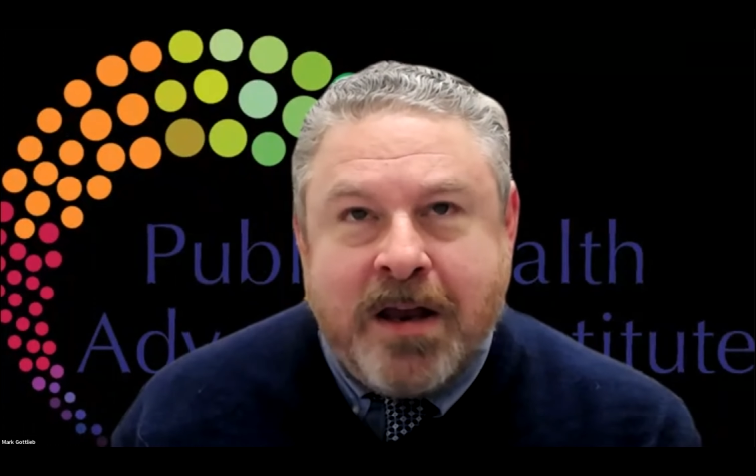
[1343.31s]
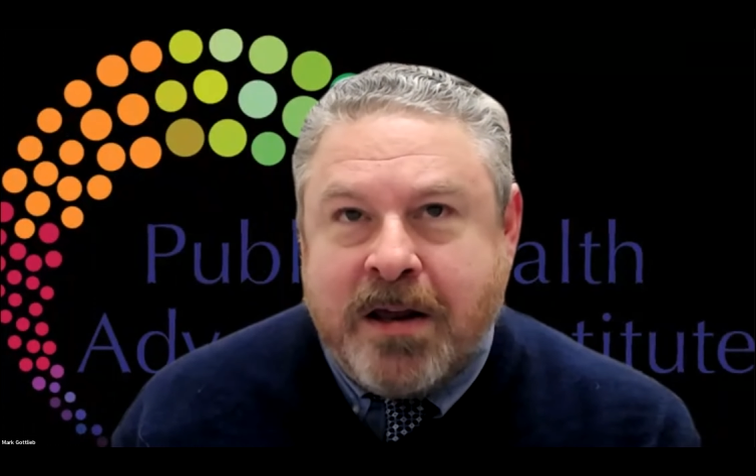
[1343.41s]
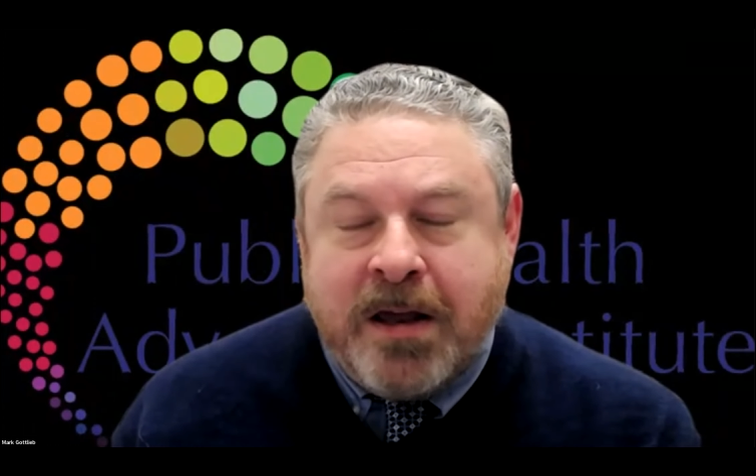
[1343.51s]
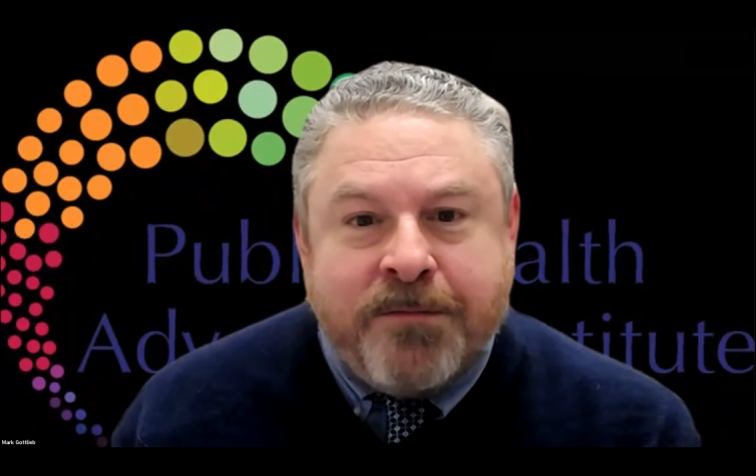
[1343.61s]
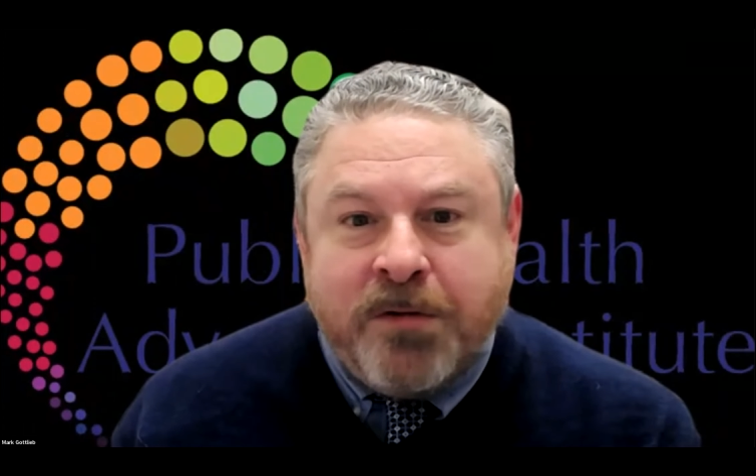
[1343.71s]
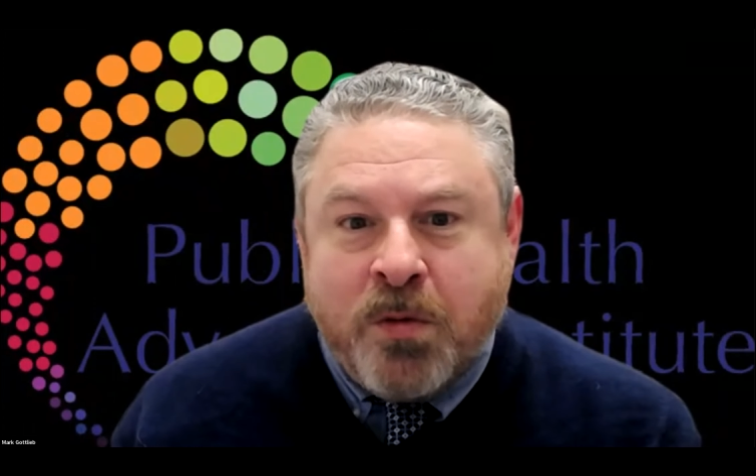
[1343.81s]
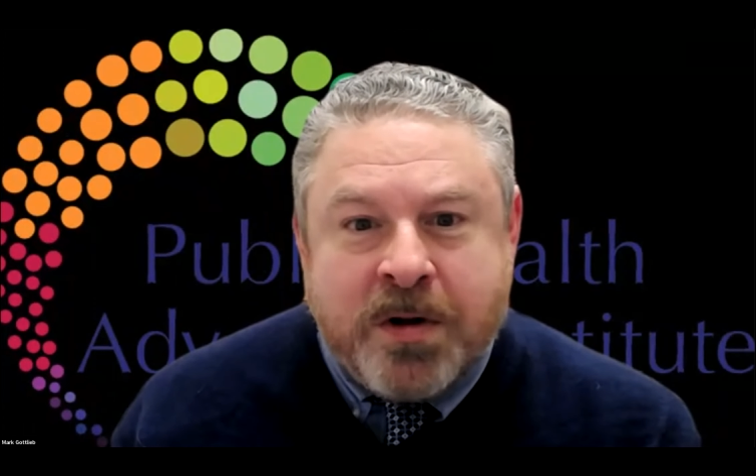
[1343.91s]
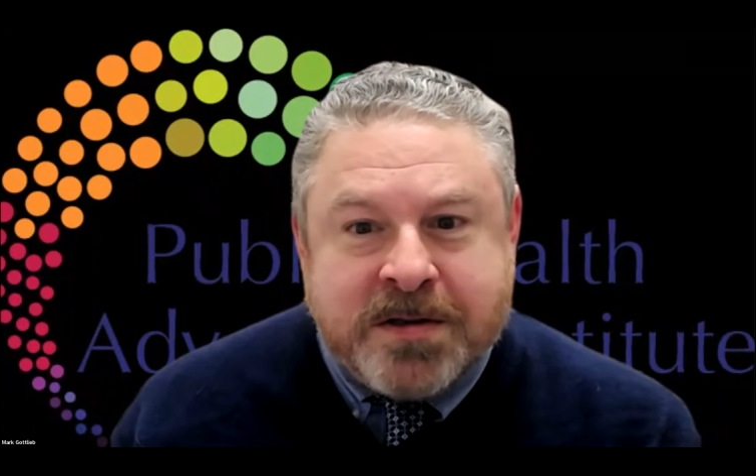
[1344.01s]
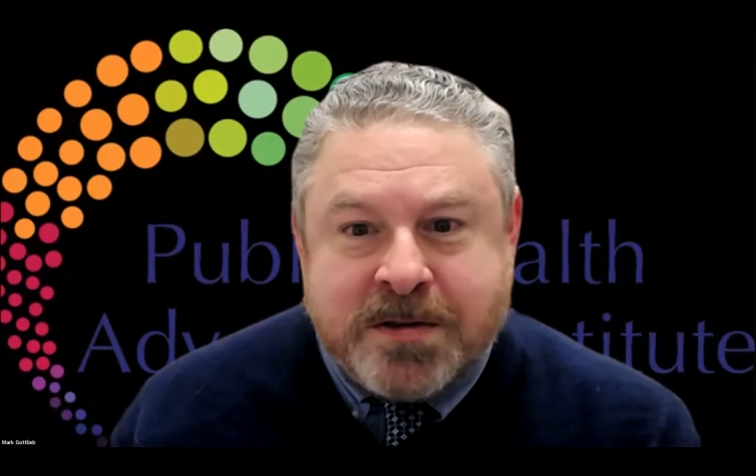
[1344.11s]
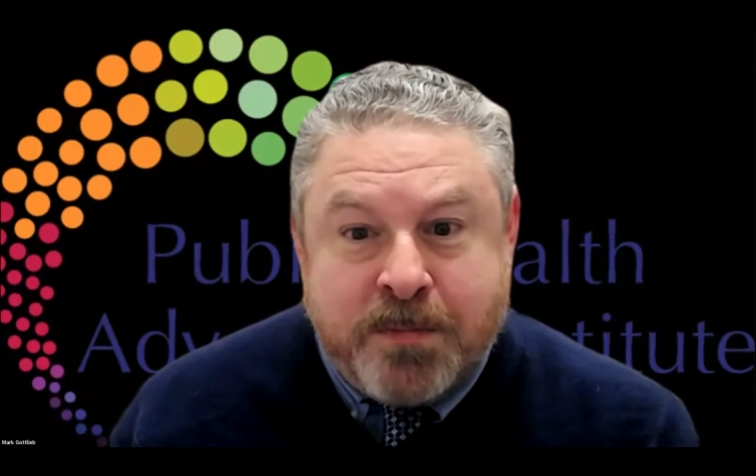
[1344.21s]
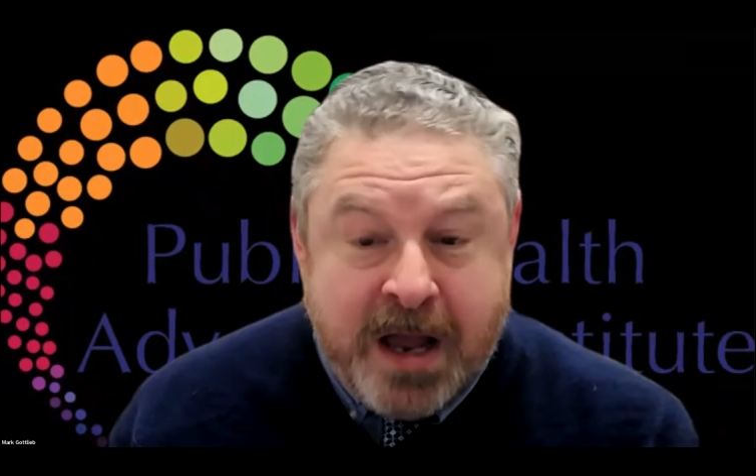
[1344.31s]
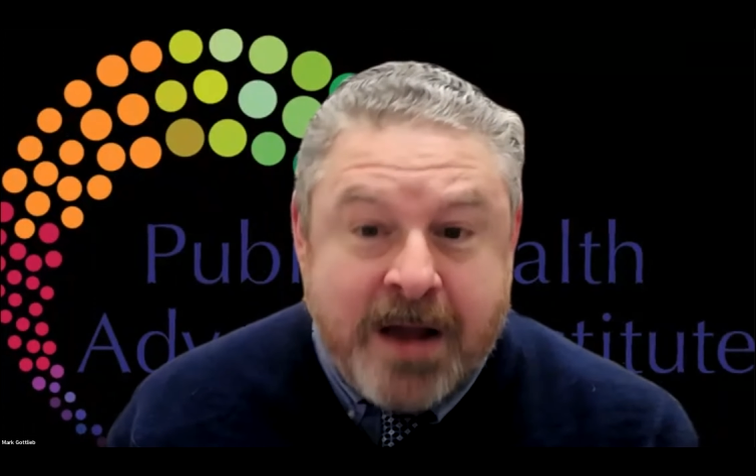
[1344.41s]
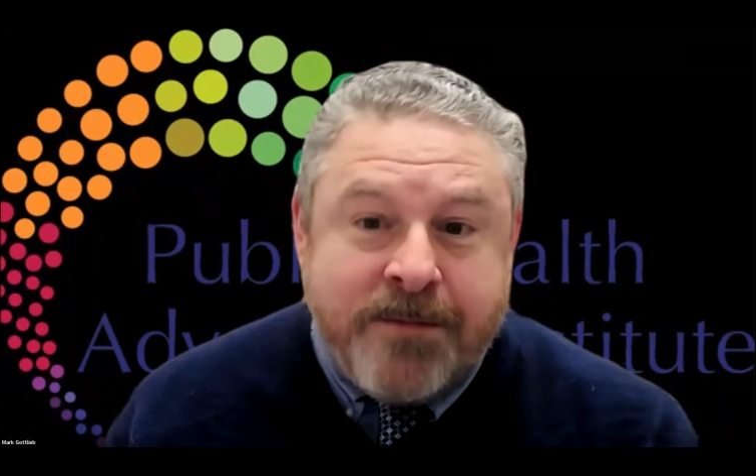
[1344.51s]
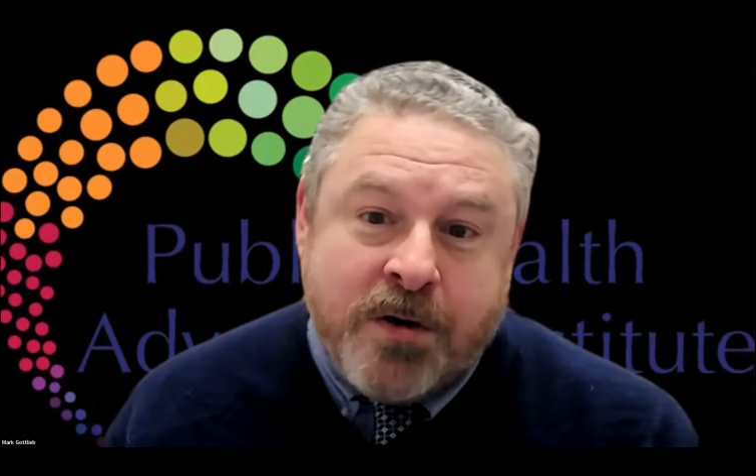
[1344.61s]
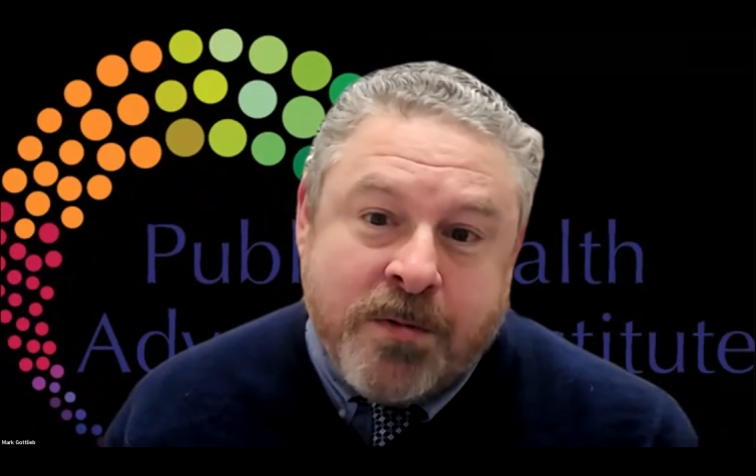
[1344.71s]
influence
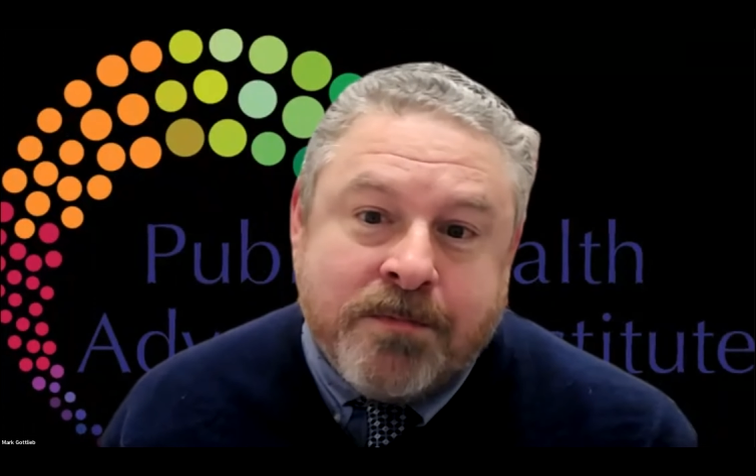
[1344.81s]
behavior.